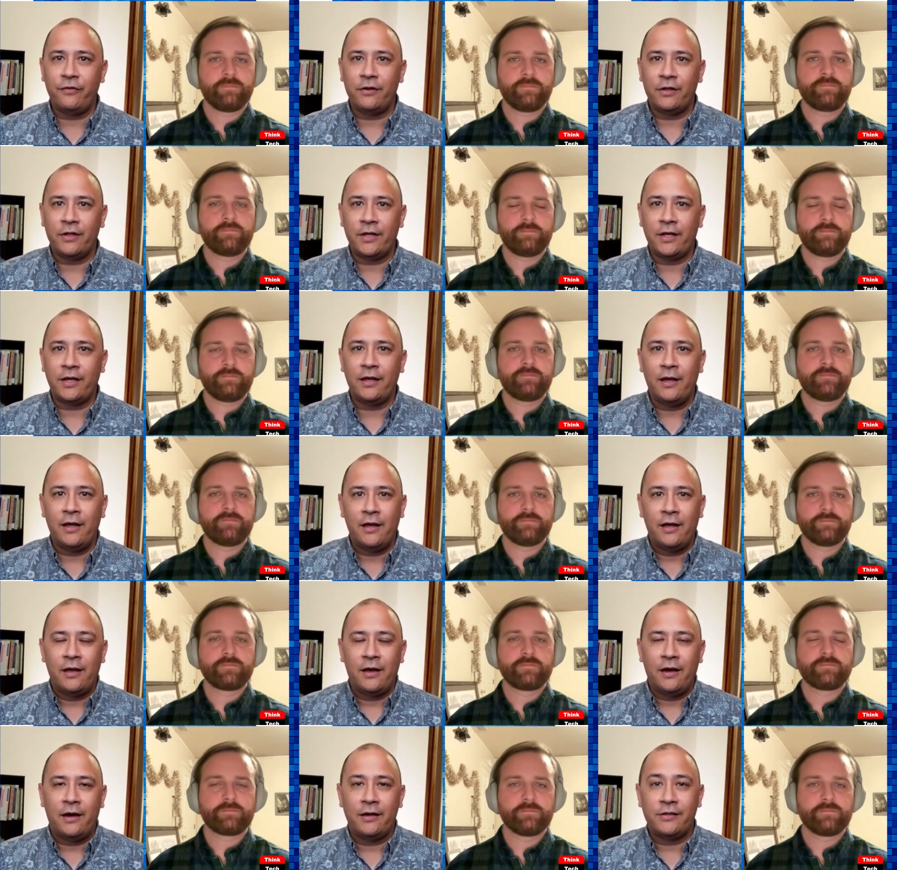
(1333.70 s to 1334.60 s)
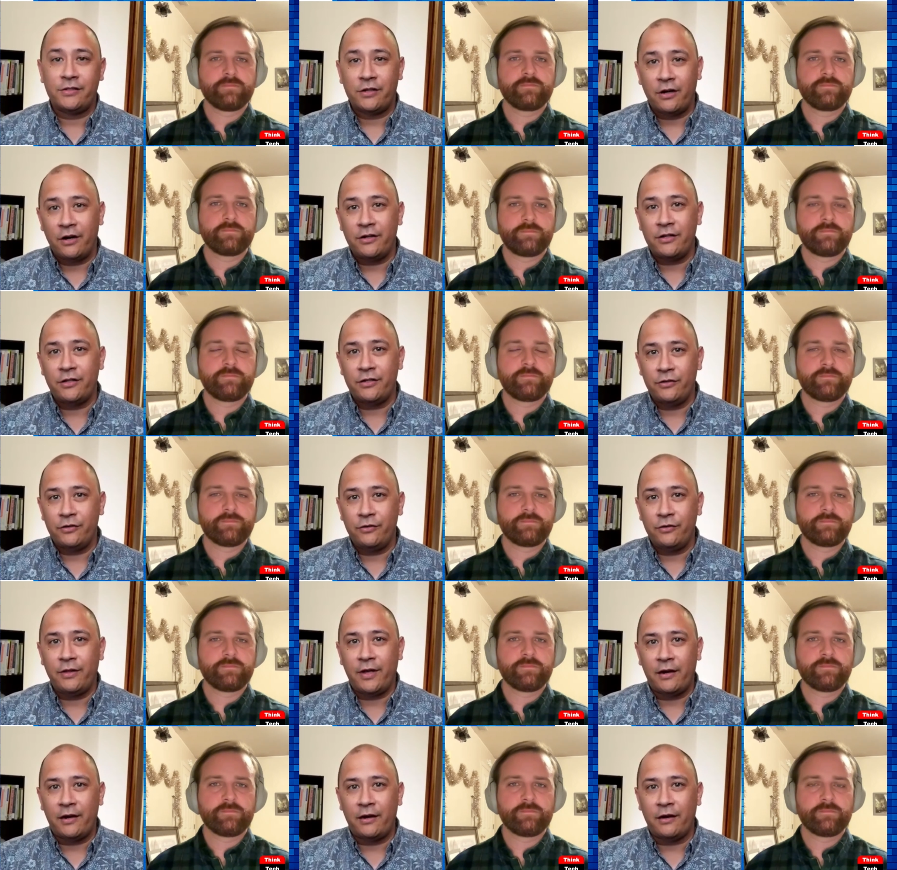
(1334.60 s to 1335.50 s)
Speaker 1: differently, uh, it's hard to
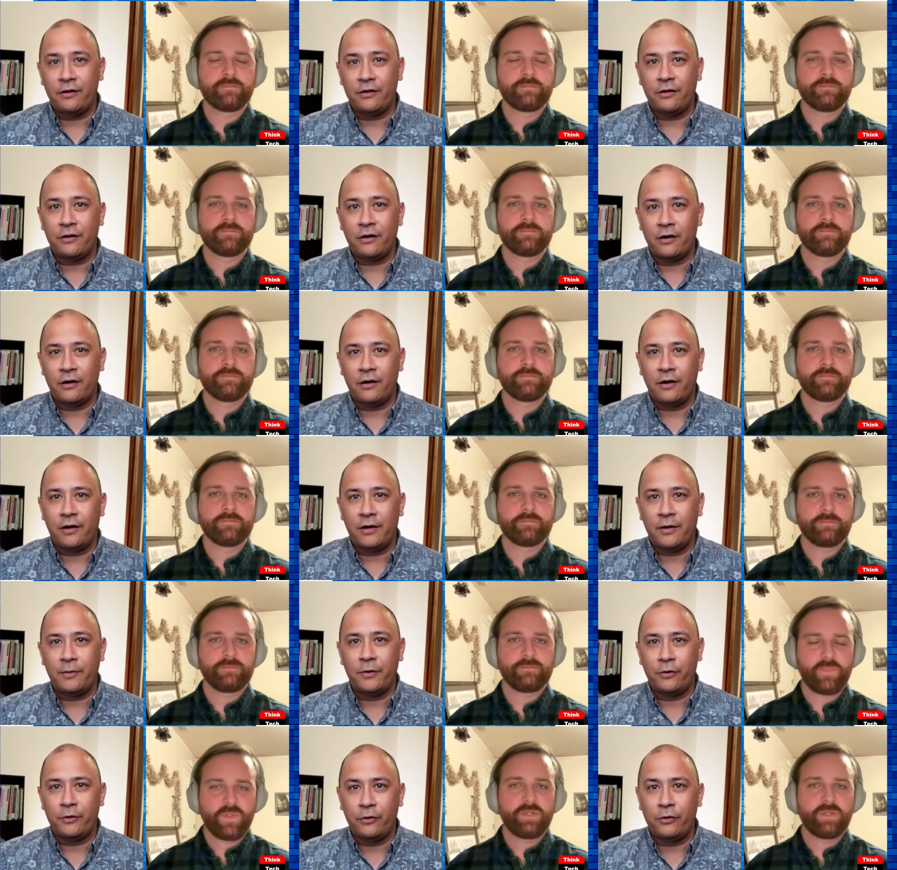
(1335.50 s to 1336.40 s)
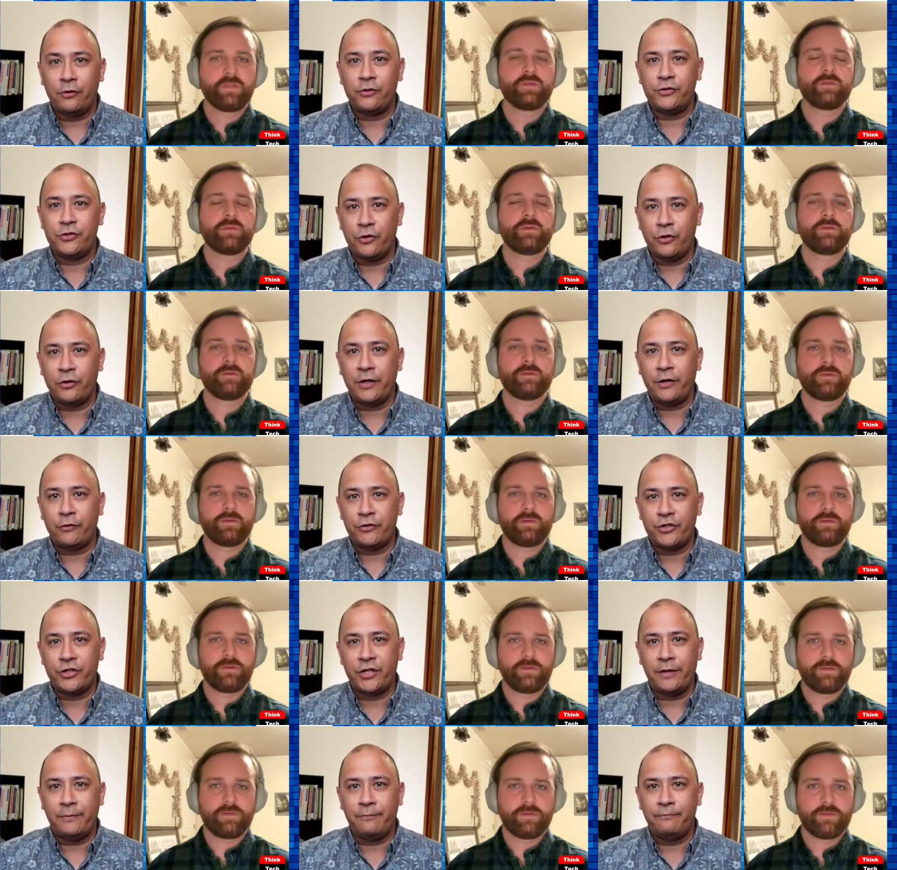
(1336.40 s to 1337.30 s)
do that under um, an old zoning
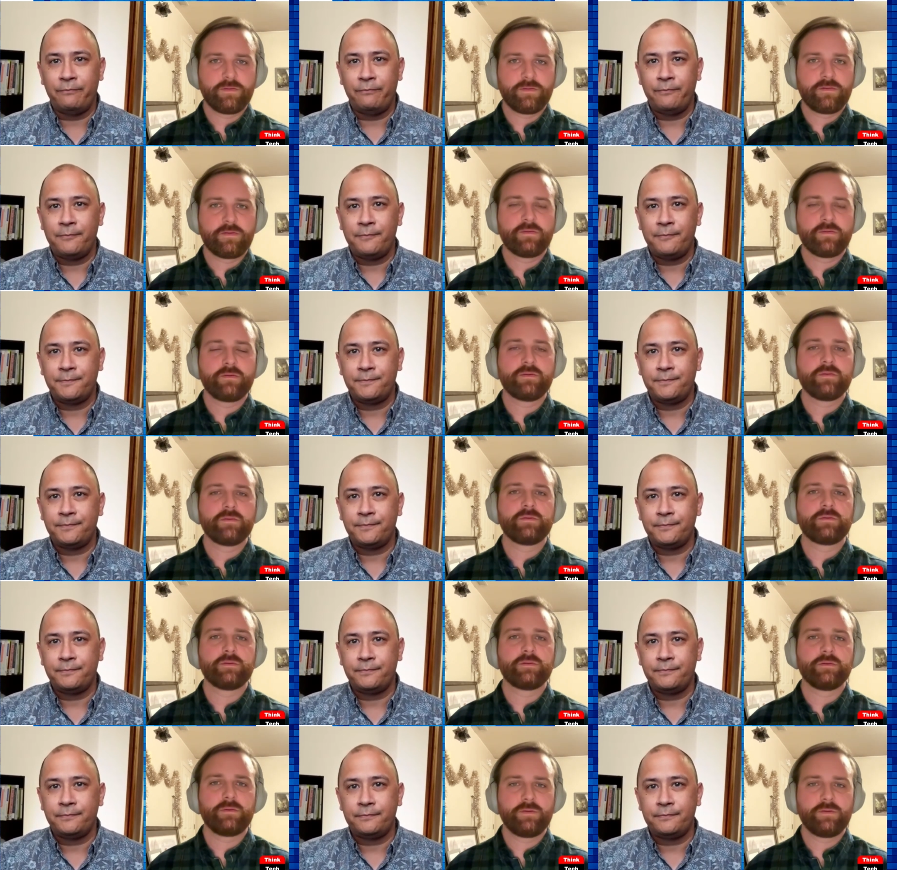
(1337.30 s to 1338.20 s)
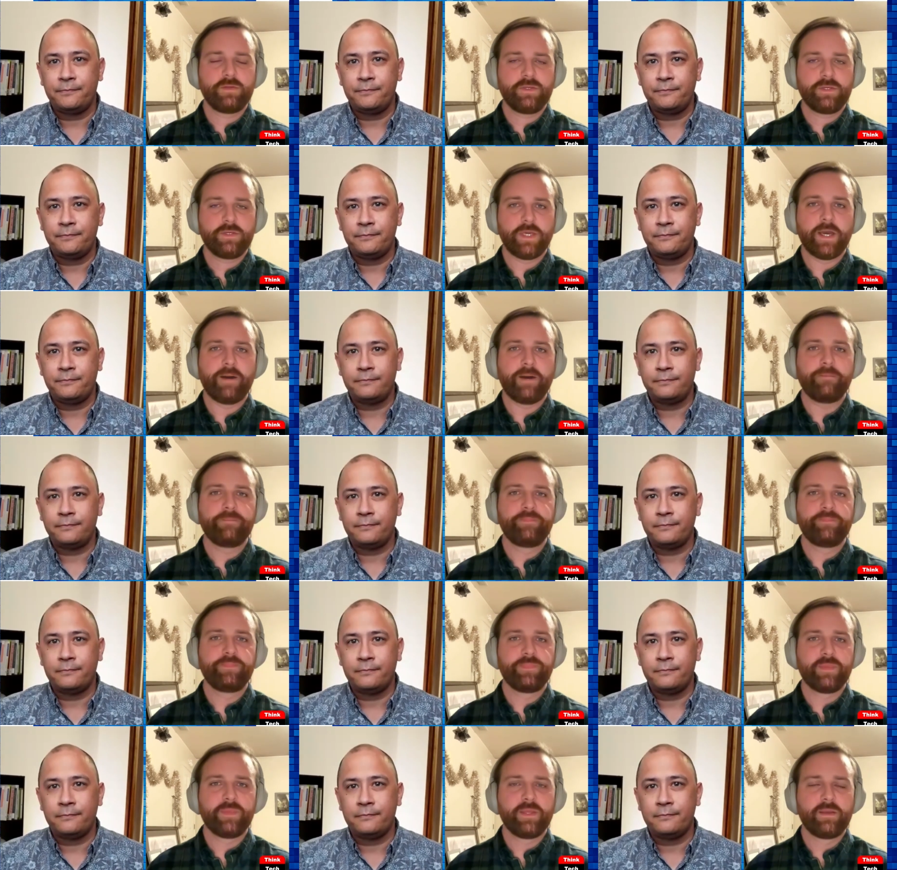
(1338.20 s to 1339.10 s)
regime. Yeah,
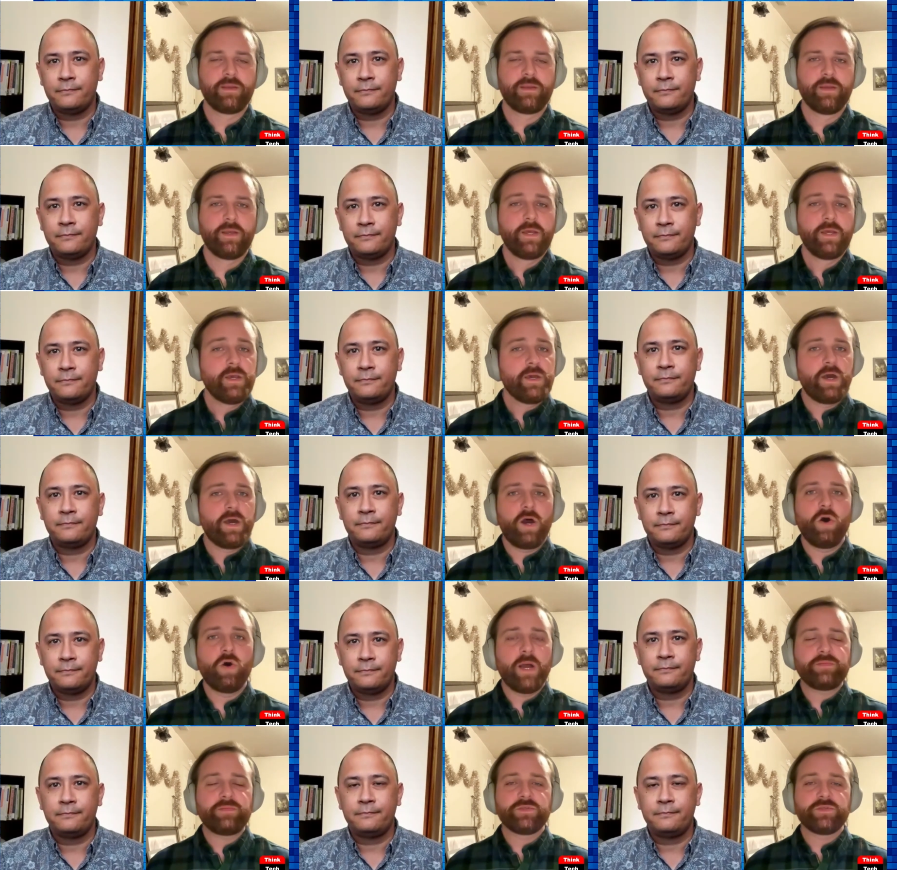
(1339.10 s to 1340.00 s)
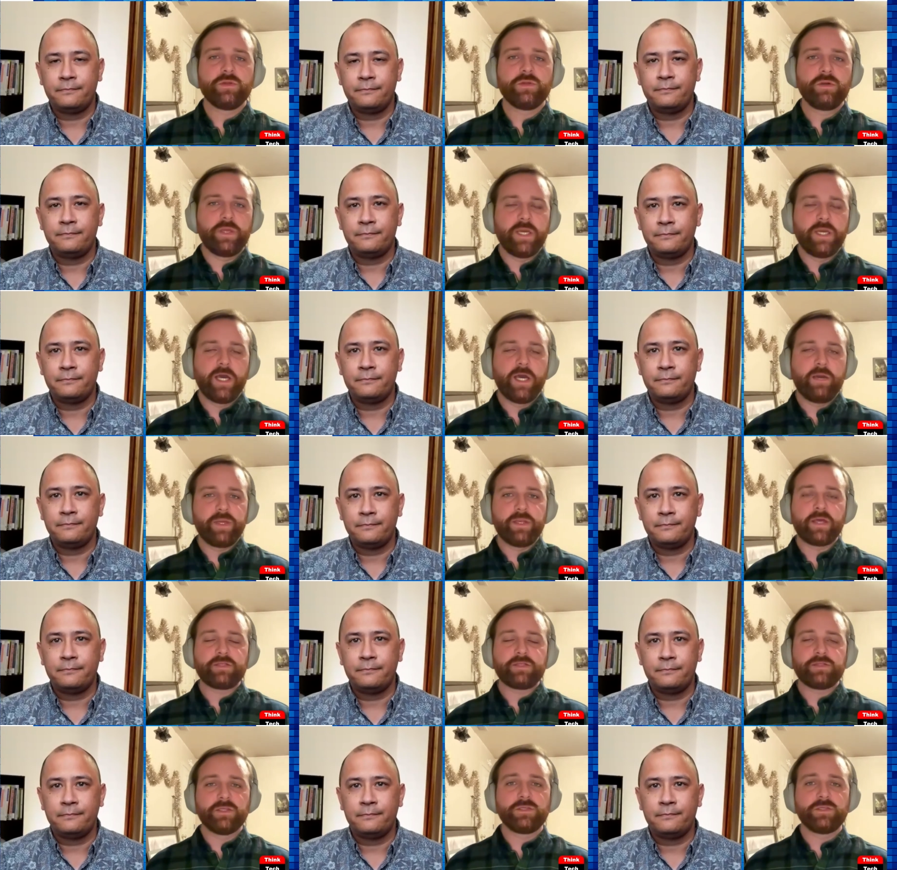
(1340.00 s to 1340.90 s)
Speaker 2: Oh, absolutely. I mean,
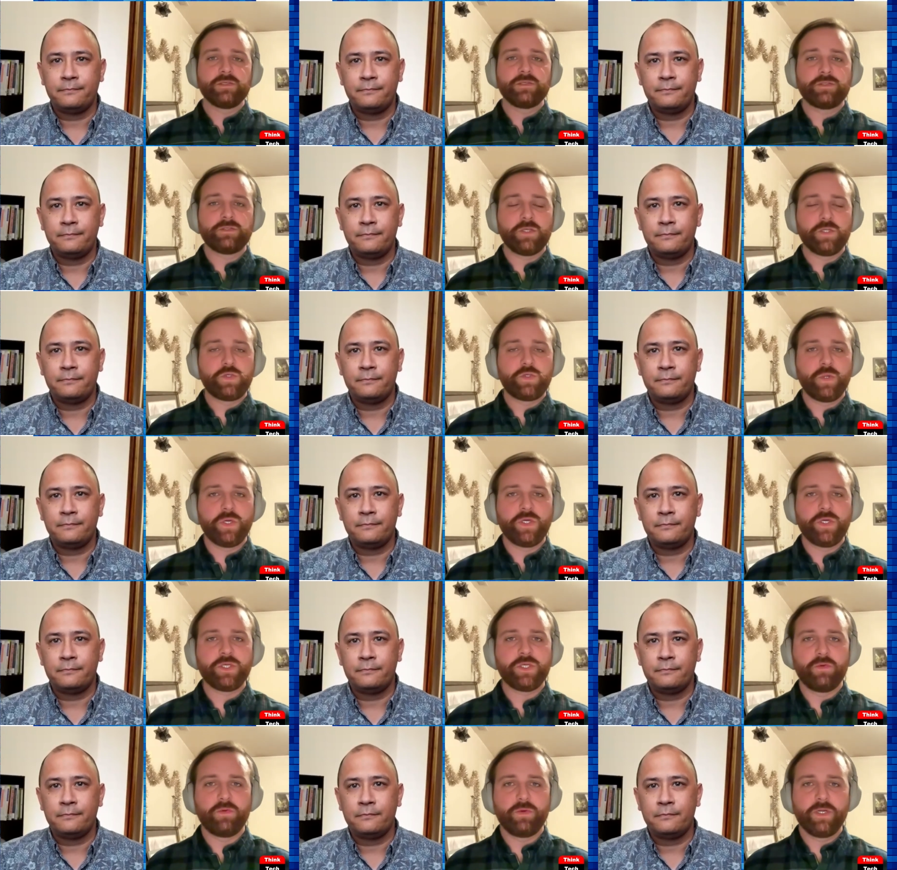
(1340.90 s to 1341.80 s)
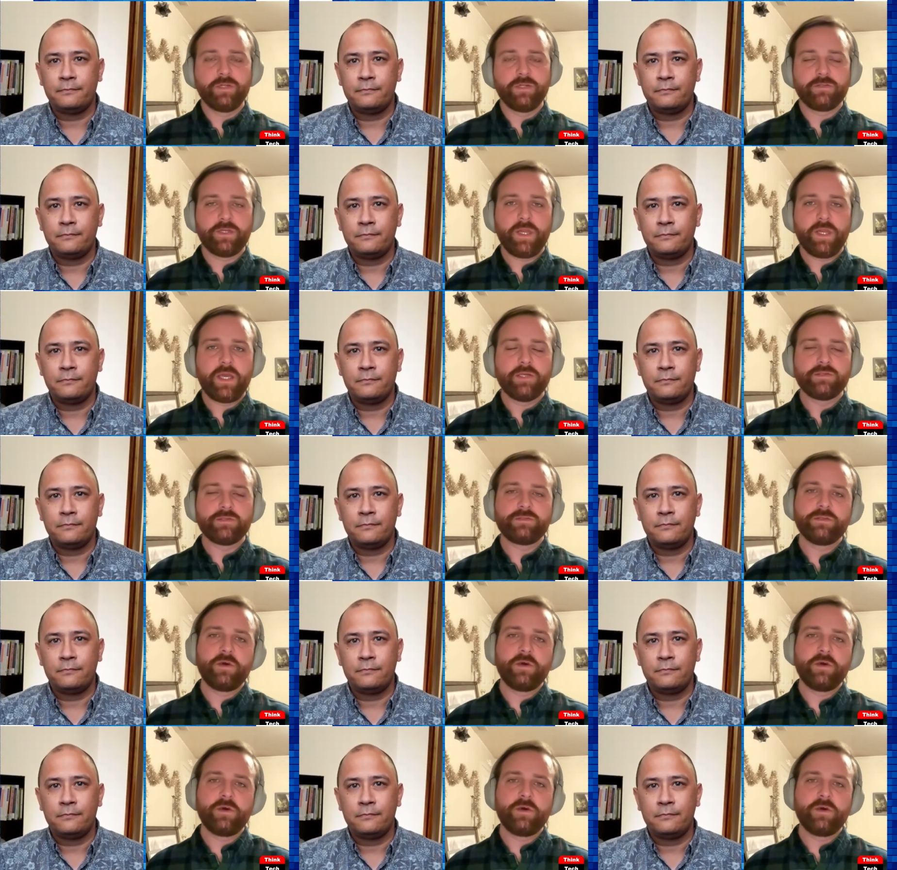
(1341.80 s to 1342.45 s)
that this is the situation that we're in today is